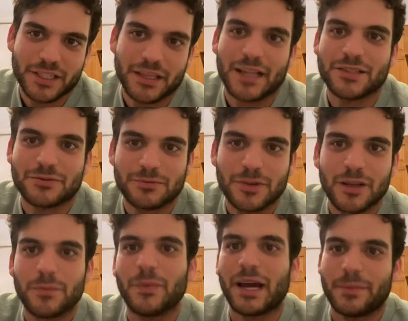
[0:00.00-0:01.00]
That's
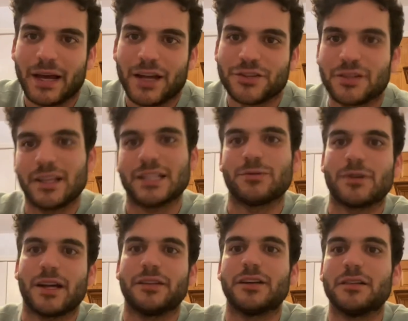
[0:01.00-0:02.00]
my passion. That's what
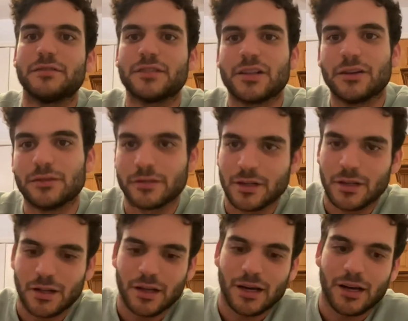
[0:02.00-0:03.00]
I love. So
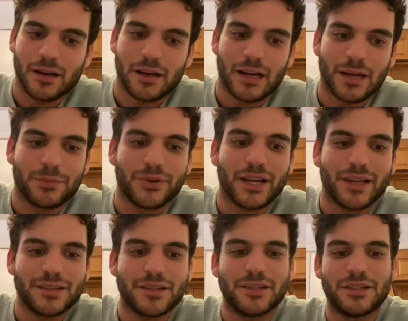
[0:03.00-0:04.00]
I
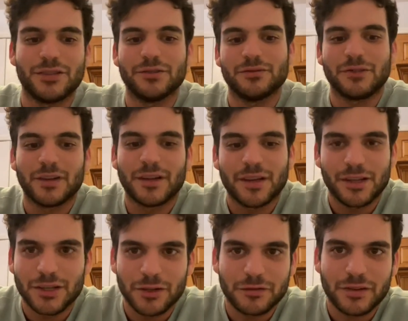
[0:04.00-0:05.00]
plan to do, you
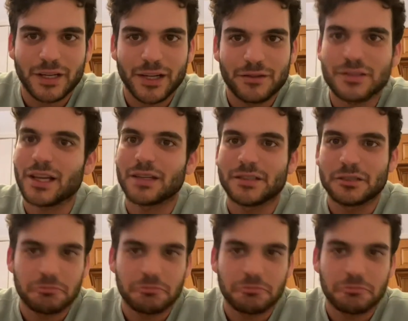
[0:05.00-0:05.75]
know, videos on